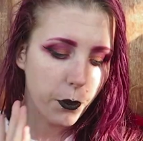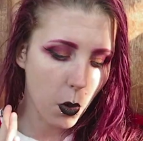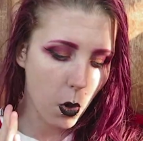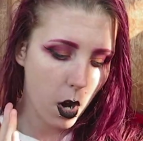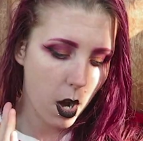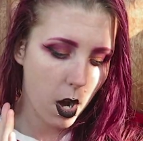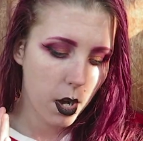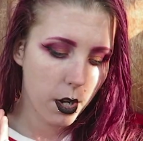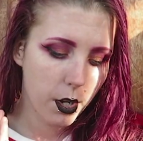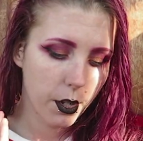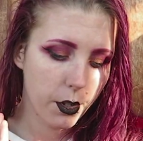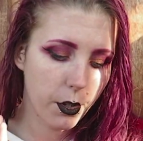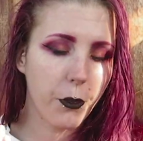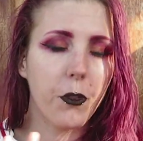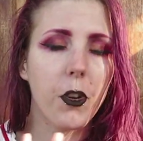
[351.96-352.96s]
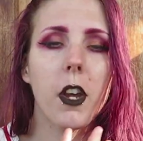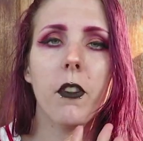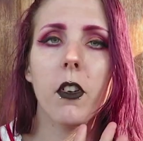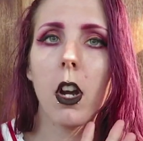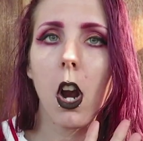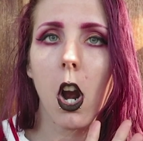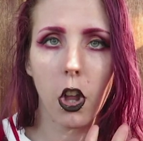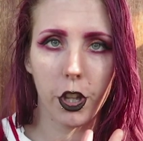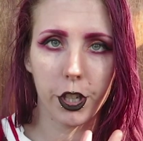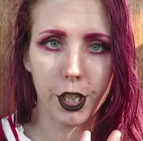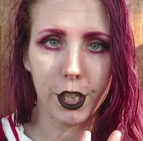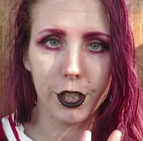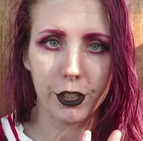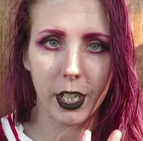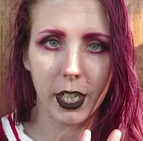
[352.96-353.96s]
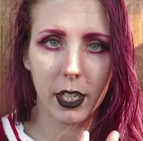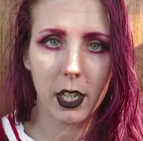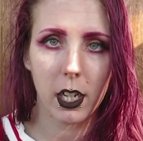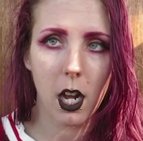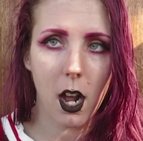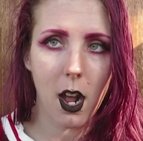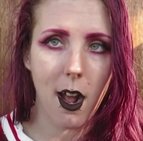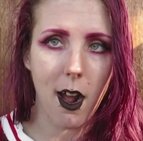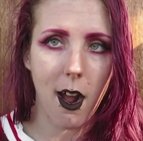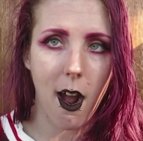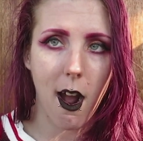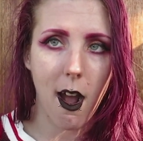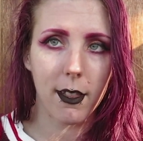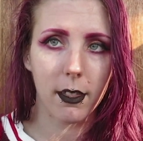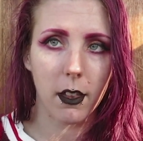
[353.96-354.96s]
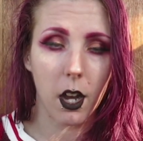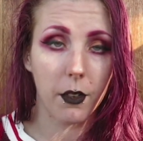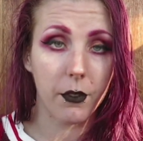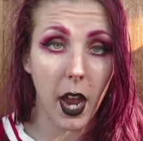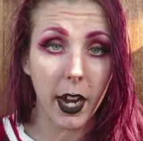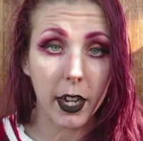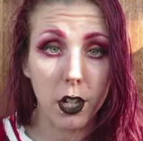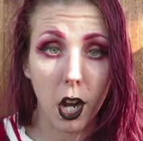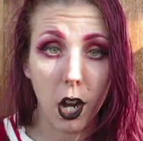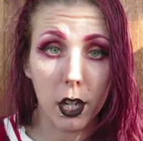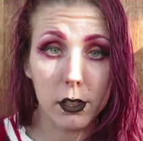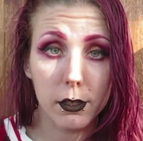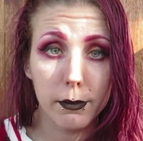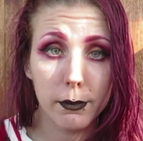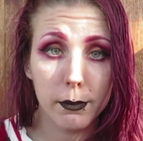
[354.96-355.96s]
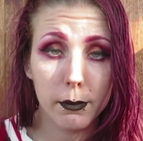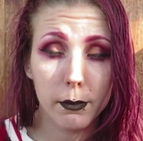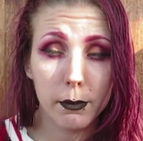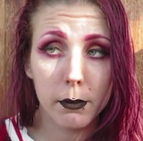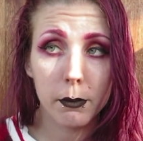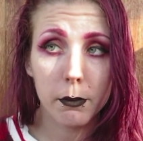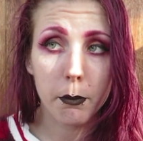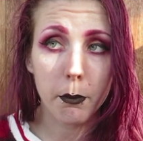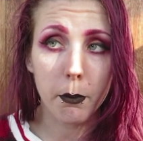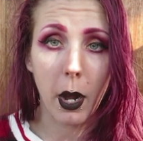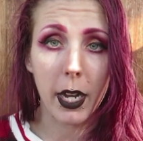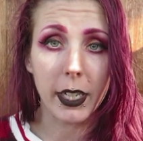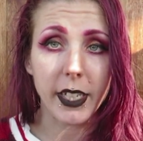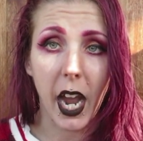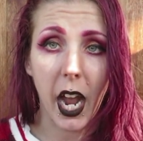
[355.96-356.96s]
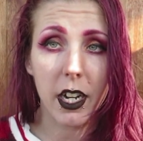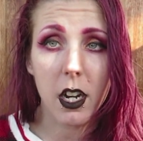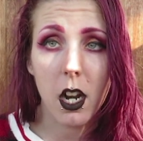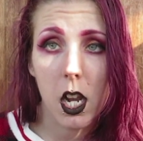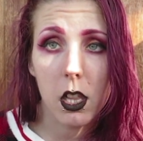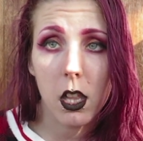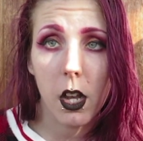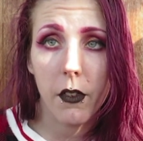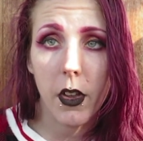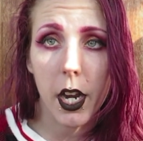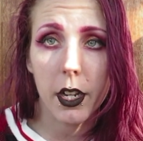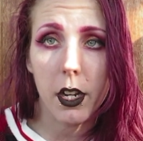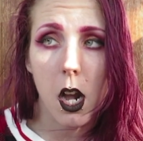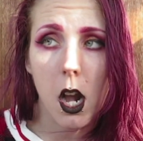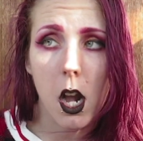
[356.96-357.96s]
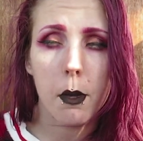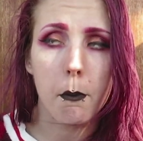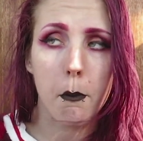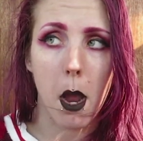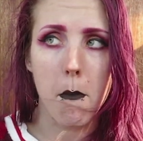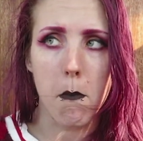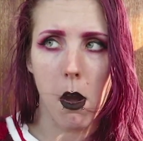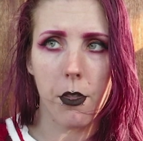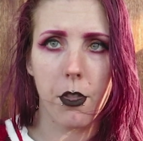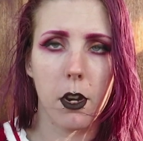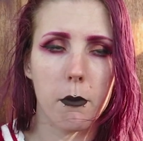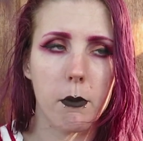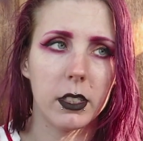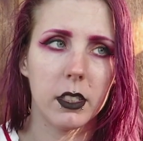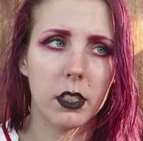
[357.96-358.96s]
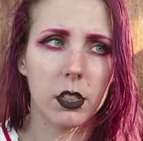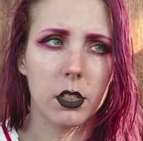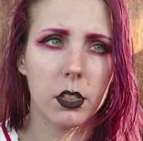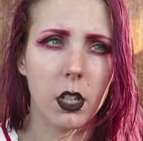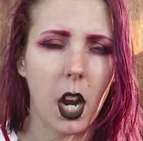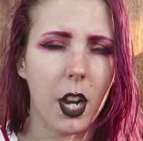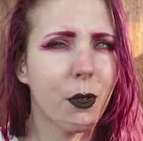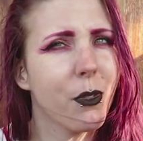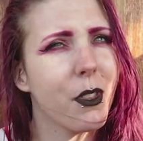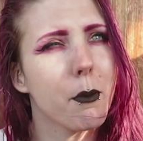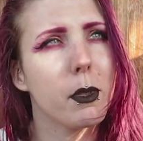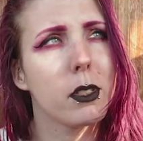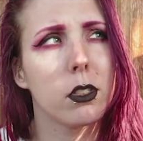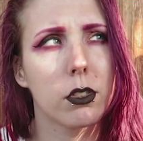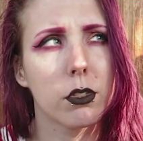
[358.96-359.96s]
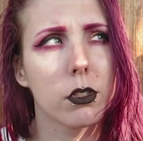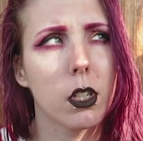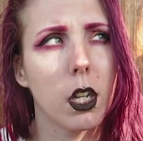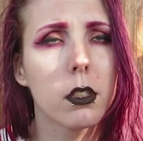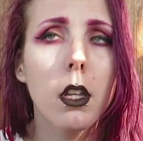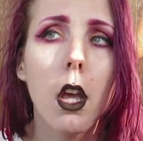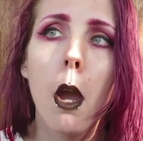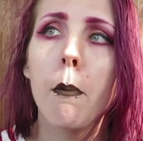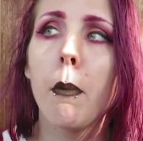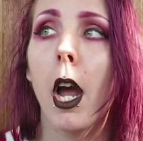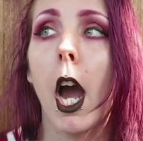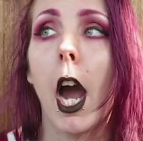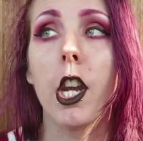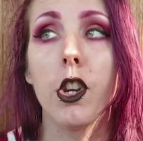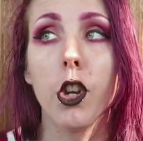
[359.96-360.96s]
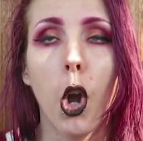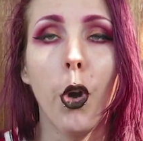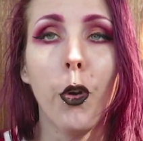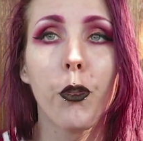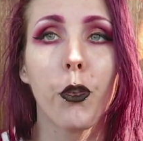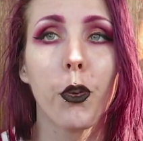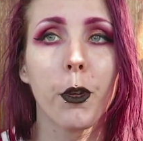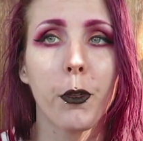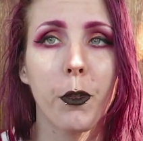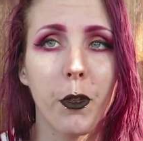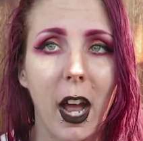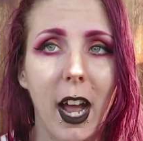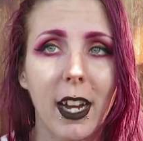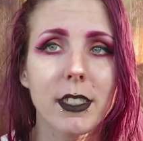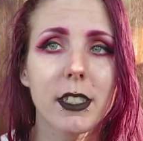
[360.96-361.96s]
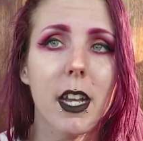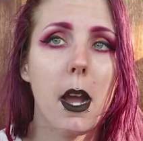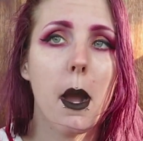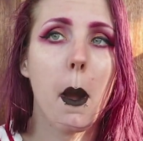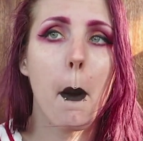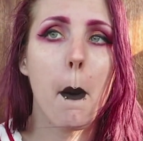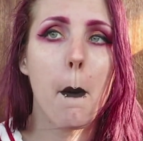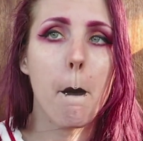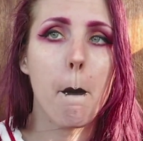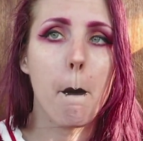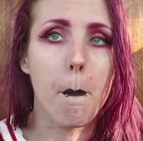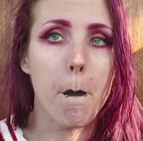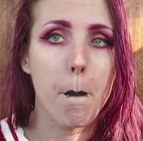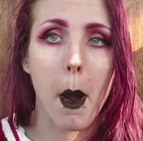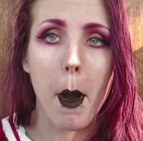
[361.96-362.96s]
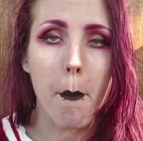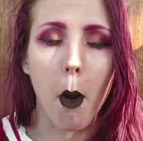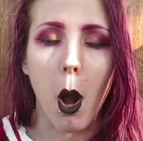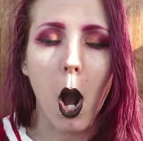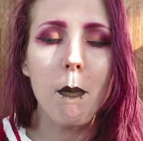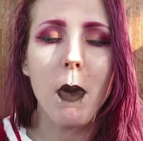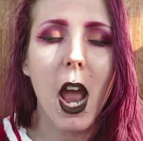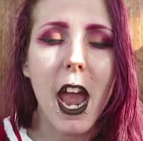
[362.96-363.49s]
4, your favorite holiday drink. I love eggnog. My dad and I love eggnog. My mother, my sister, I don't think my sister does, but I know for a fact my mom